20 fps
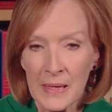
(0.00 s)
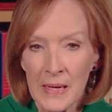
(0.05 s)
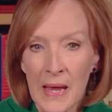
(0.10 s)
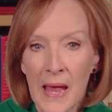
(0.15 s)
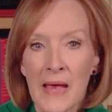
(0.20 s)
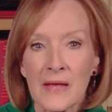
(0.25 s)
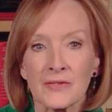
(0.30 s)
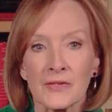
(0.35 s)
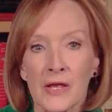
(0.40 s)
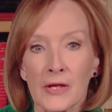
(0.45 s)

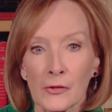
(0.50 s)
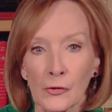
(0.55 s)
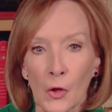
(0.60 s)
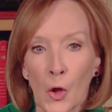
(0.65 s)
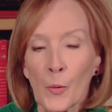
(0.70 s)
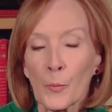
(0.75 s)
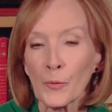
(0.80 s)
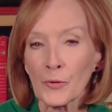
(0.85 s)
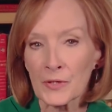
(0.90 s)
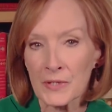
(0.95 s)
as a
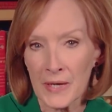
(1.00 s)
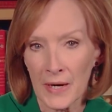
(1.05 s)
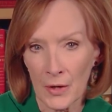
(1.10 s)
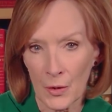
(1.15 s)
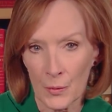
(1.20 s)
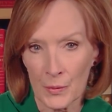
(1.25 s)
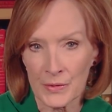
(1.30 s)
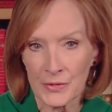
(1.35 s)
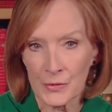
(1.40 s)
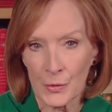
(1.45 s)
global
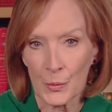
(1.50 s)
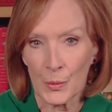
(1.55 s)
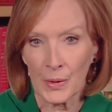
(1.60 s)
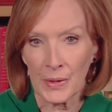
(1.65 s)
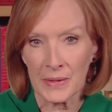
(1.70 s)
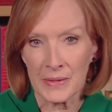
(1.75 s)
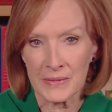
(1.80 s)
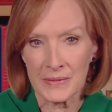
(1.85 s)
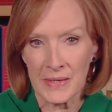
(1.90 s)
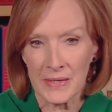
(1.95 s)
terrorist
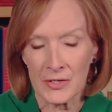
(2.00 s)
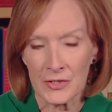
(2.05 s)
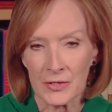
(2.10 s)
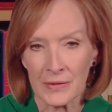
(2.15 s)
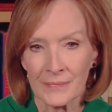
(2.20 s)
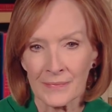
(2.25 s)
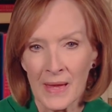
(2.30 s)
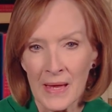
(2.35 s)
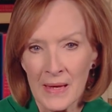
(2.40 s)
organization.